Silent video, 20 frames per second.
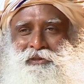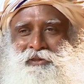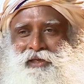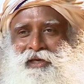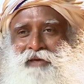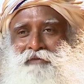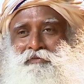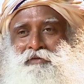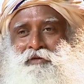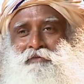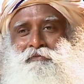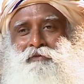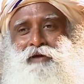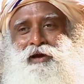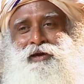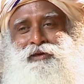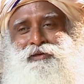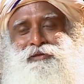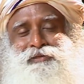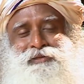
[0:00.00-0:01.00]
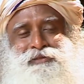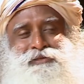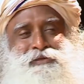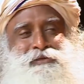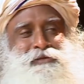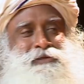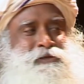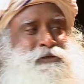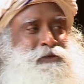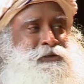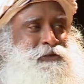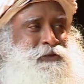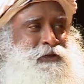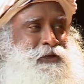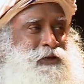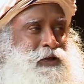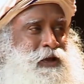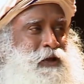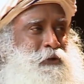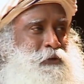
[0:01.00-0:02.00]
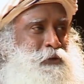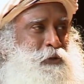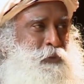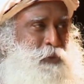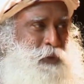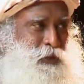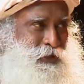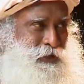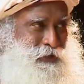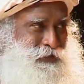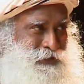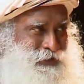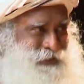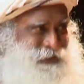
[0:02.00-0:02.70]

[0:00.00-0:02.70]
Every whine is heard around the world